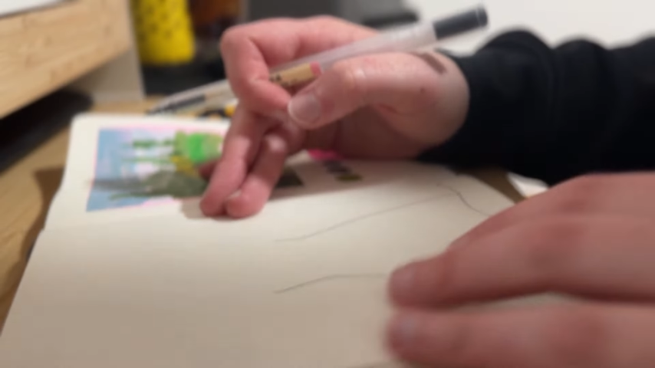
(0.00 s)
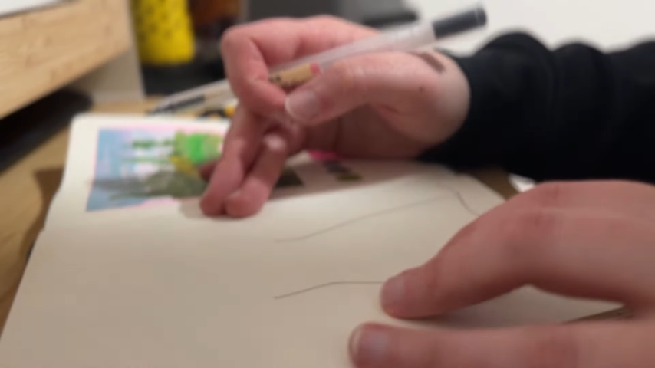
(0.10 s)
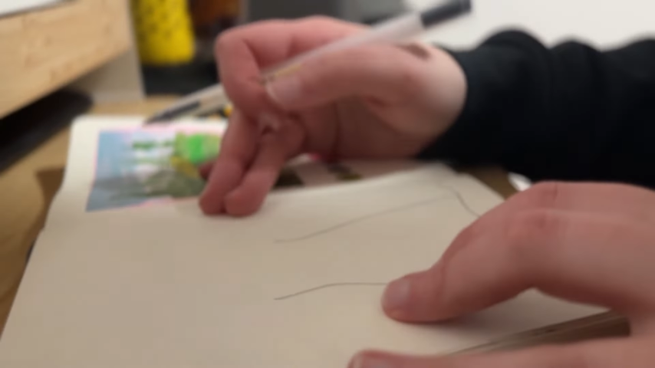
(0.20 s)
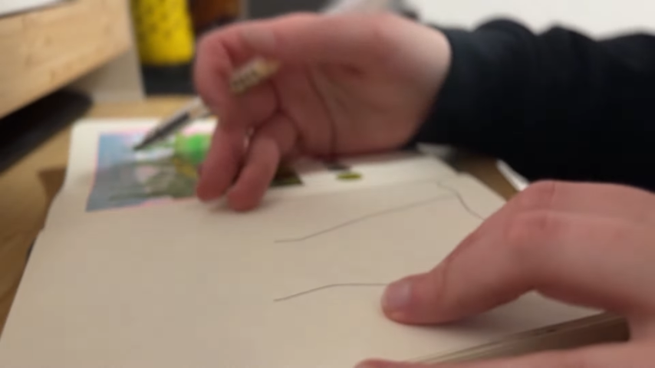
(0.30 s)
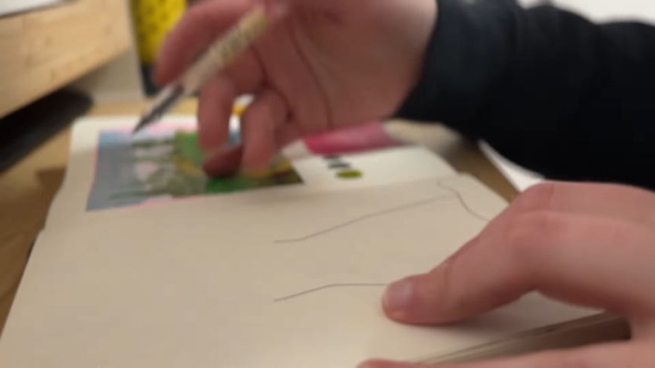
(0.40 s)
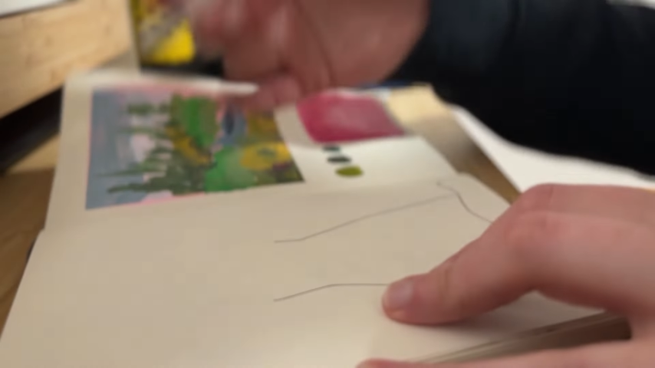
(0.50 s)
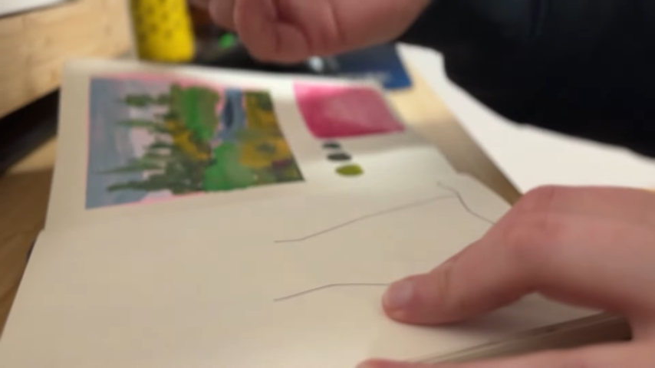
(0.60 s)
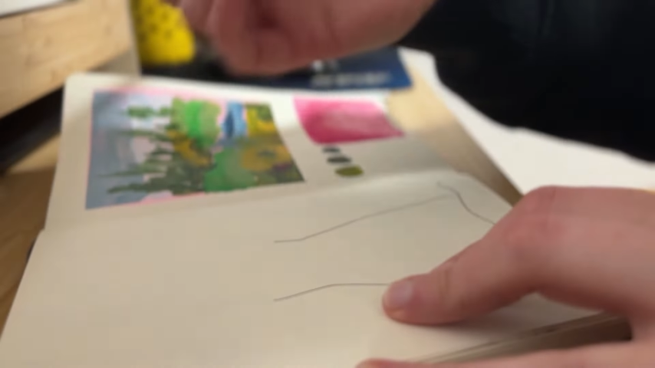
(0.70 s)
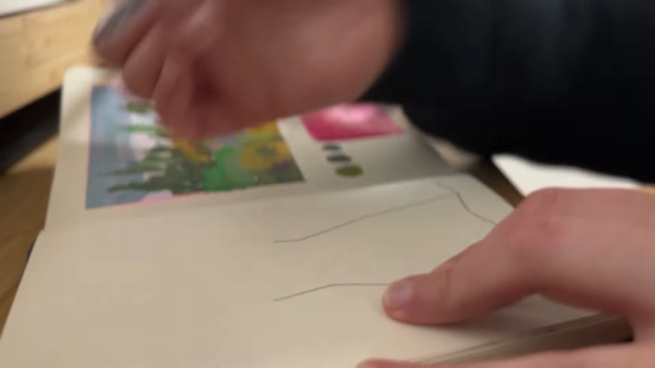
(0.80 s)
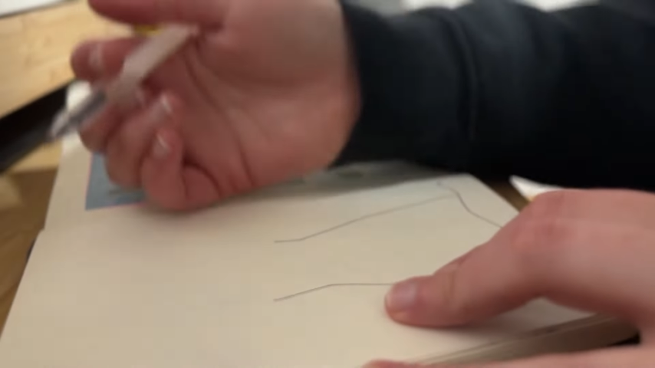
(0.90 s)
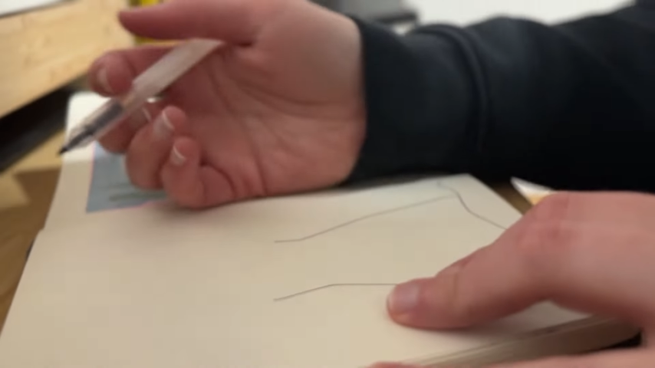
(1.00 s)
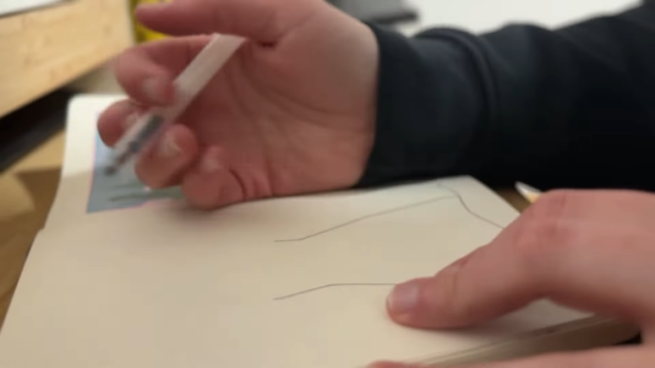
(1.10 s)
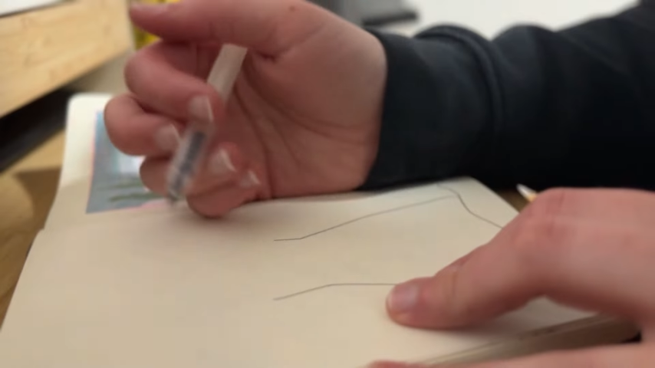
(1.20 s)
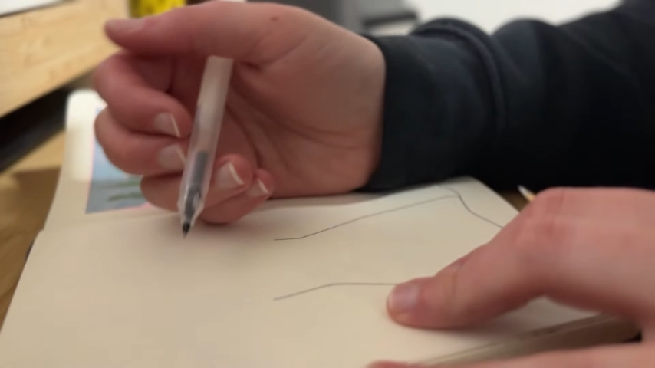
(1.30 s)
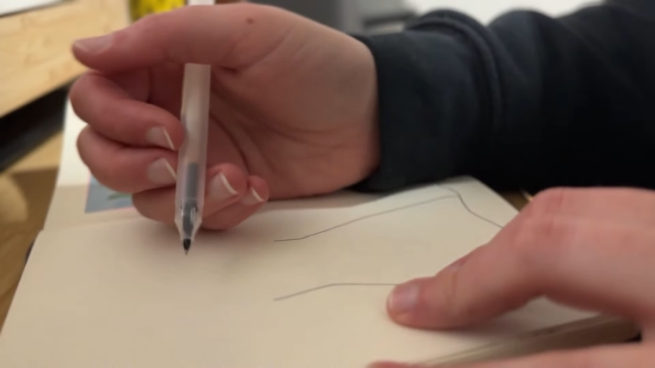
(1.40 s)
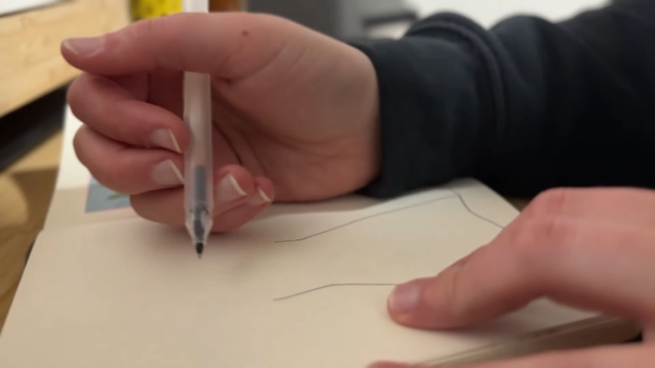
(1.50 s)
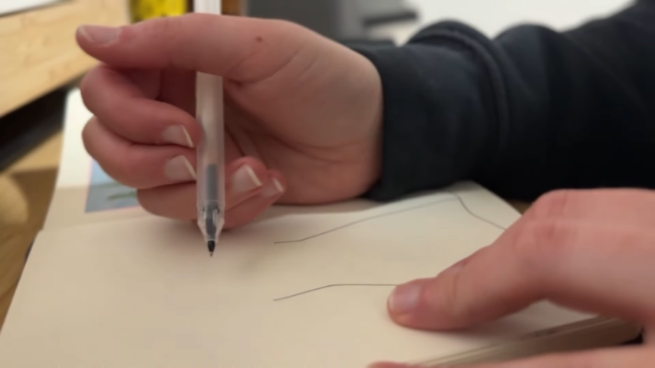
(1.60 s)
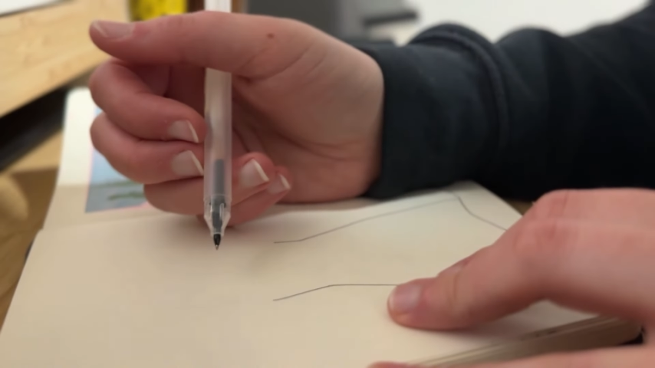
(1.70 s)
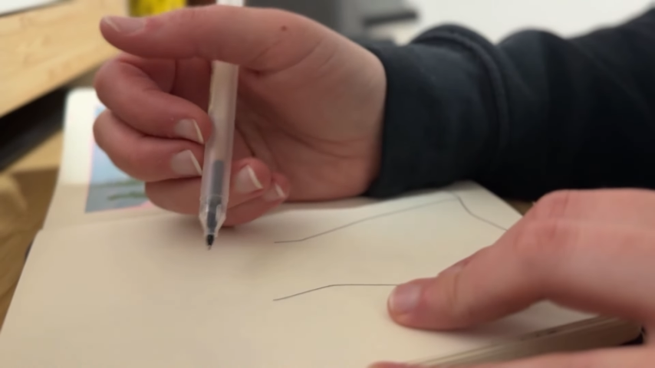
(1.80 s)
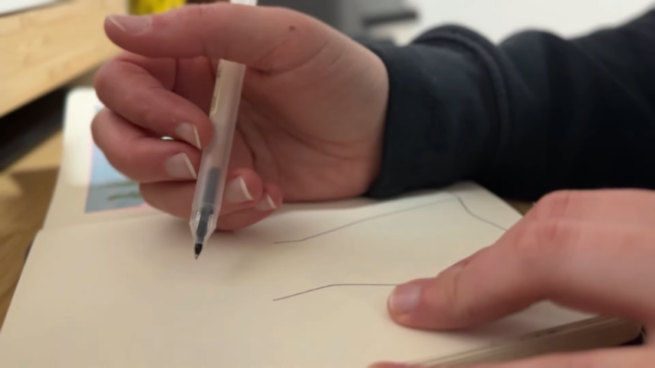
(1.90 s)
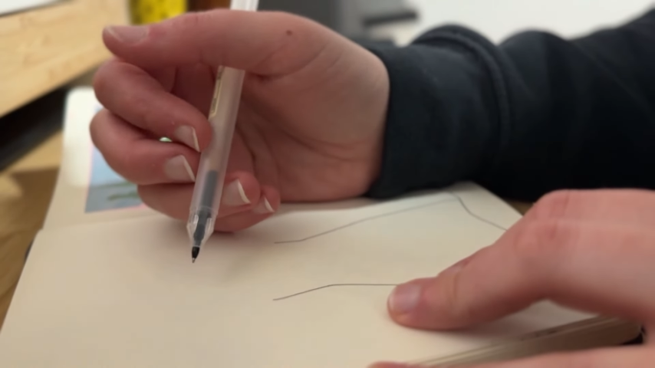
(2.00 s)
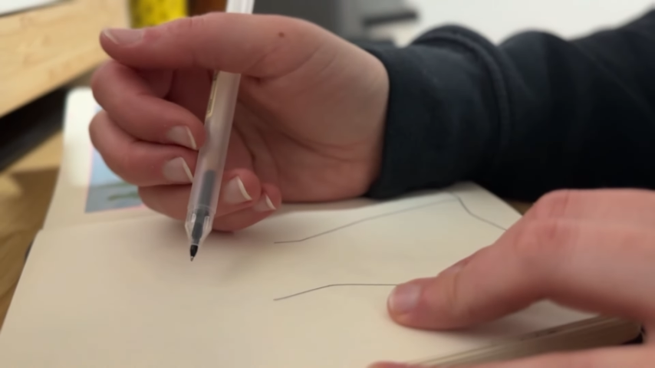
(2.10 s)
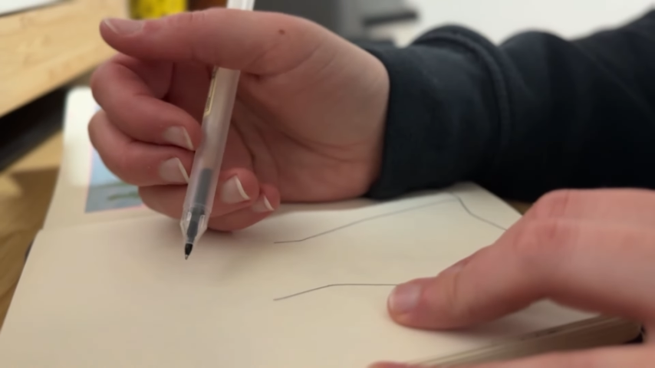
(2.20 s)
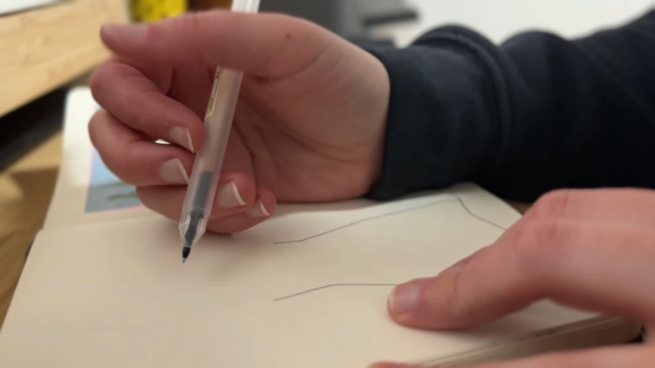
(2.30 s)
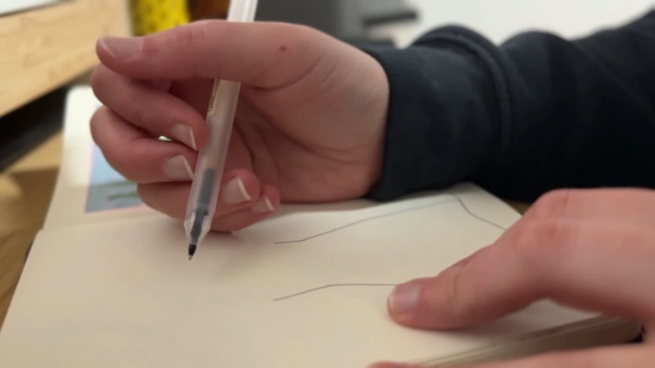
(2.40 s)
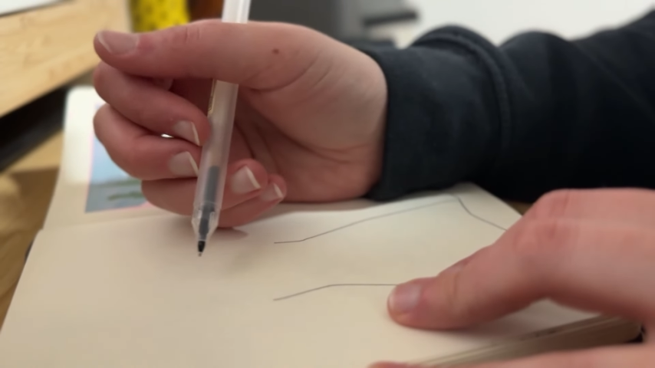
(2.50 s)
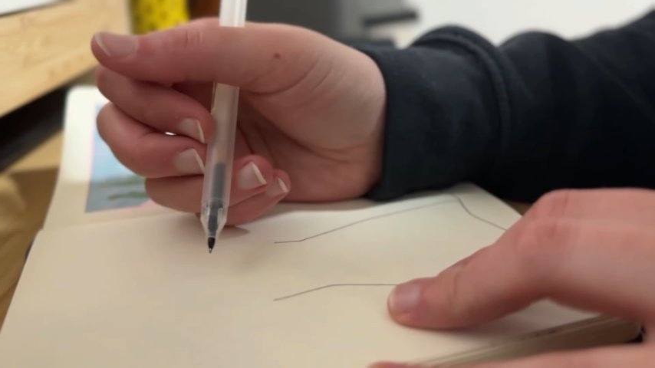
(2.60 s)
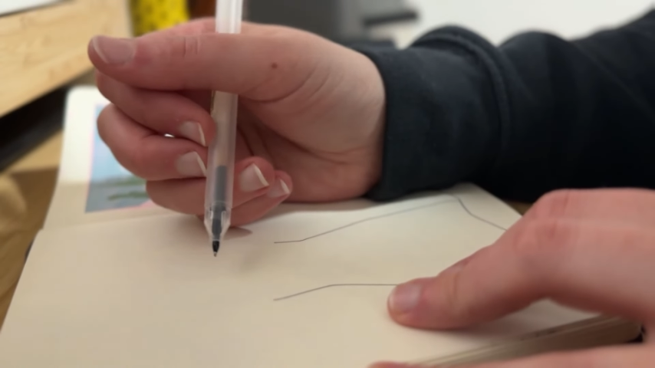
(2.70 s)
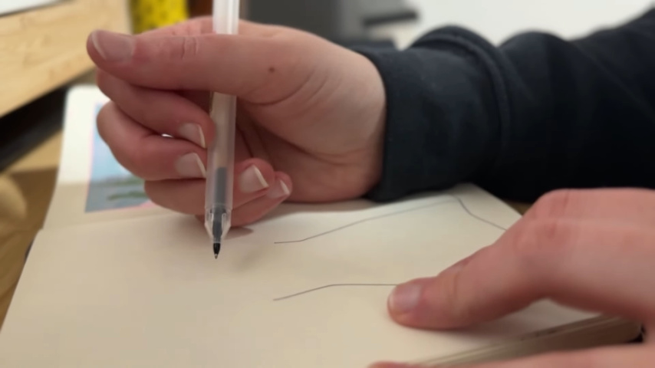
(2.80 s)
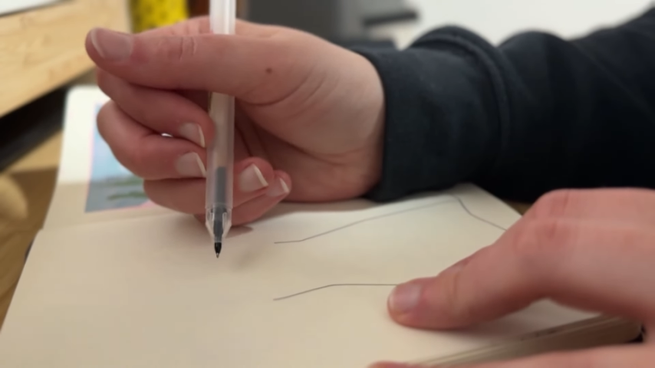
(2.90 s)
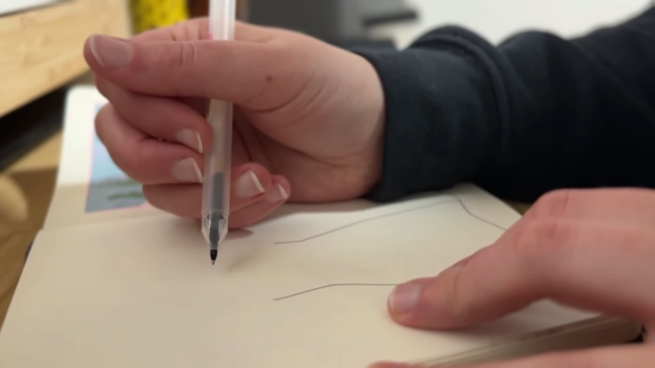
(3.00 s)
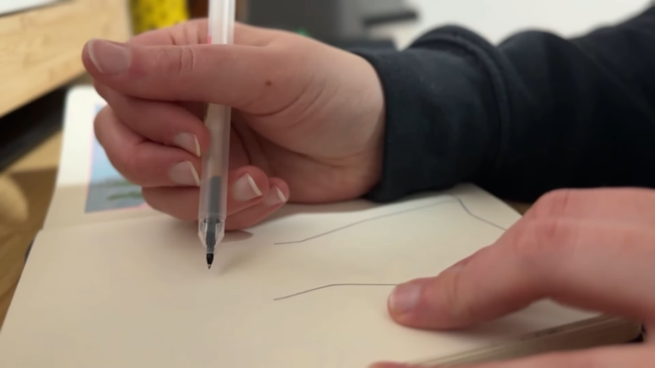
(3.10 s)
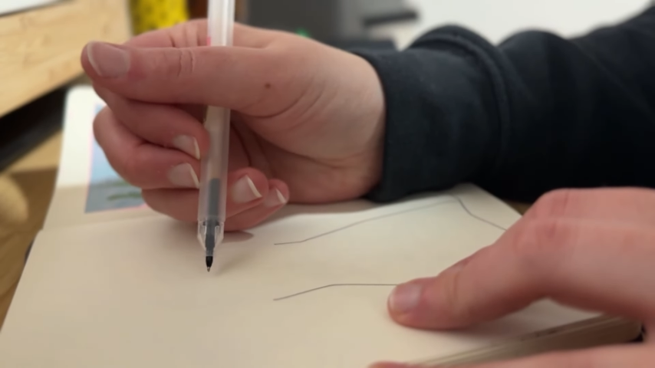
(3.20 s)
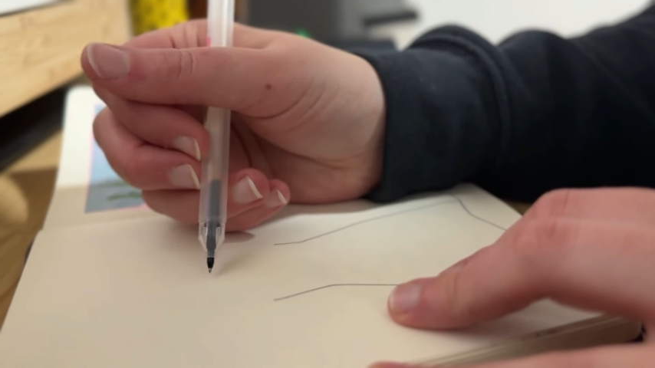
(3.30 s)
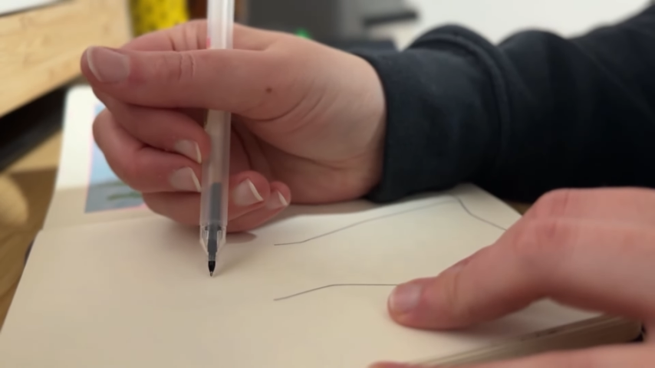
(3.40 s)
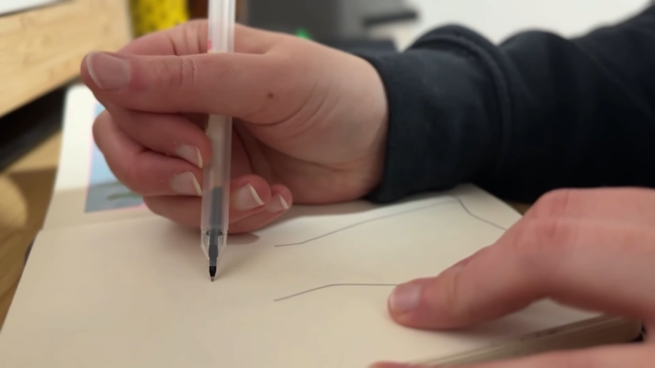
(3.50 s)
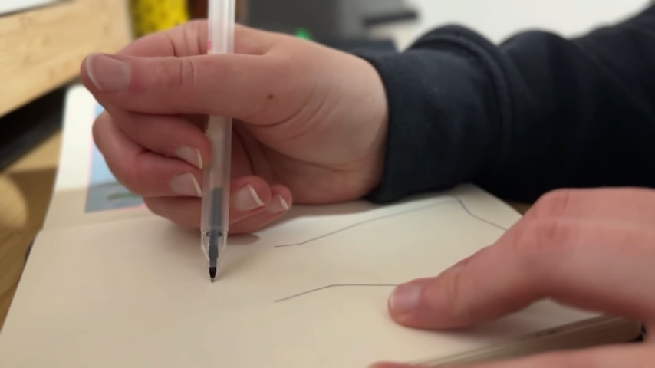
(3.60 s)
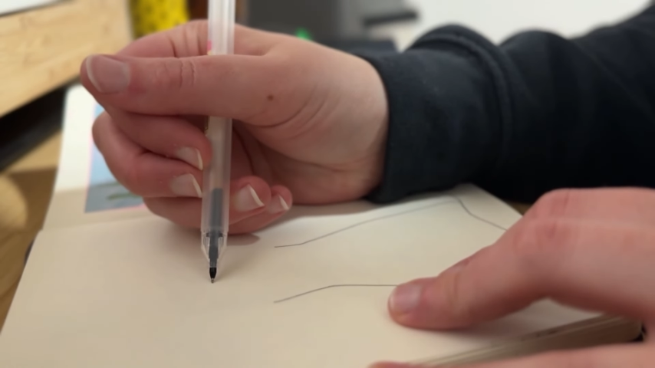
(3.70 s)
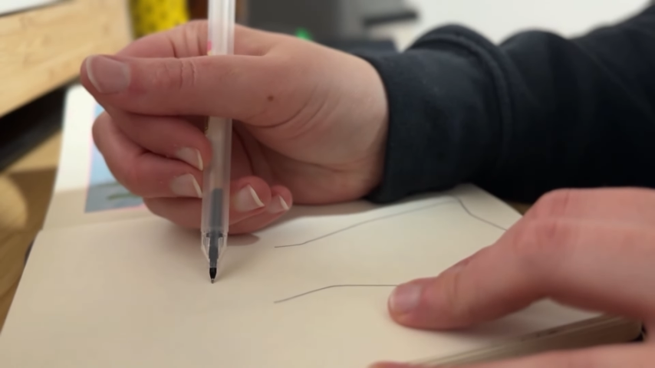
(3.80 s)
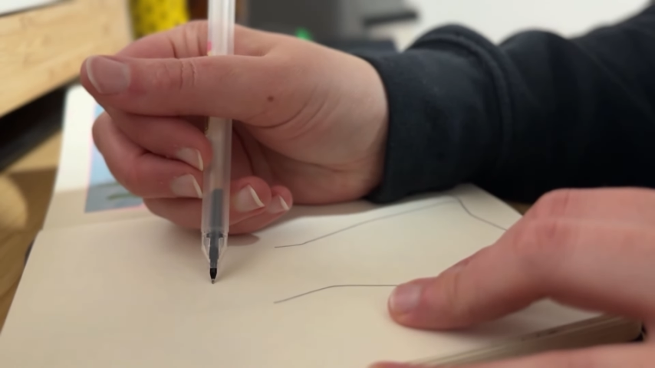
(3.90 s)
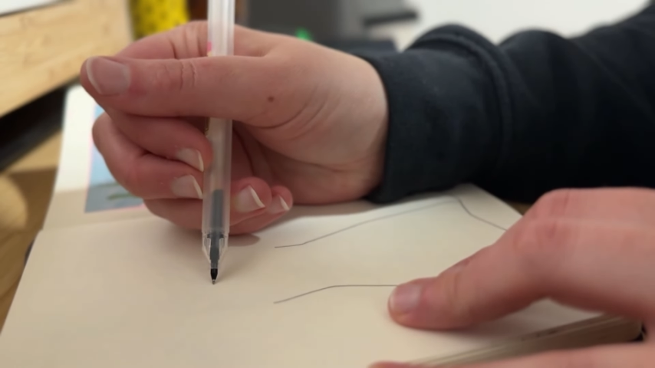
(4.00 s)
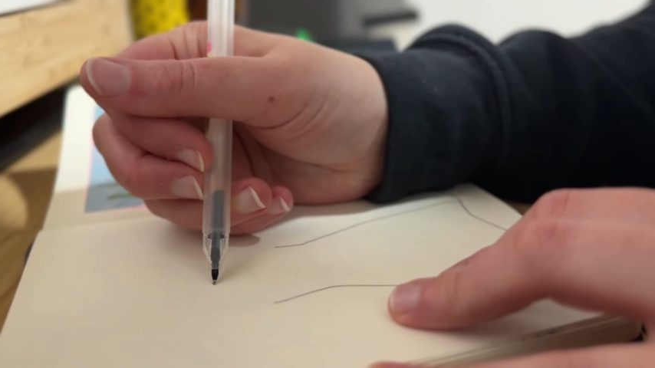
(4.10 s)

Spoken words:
Nobody's mouth can be seen.